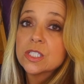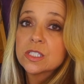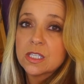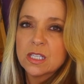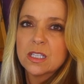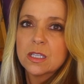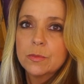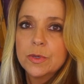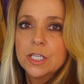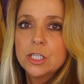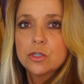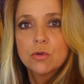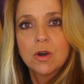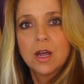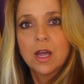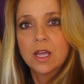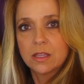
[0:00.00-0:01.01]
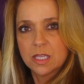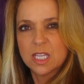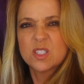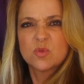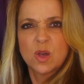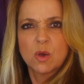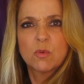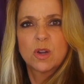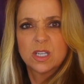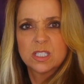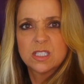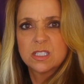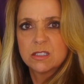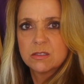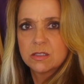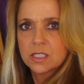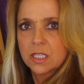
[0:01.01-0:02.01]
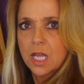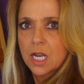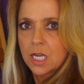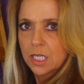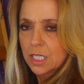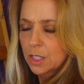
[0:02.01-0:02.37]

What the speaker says: is getting a bit dry. That's why I wanted you to use a lot of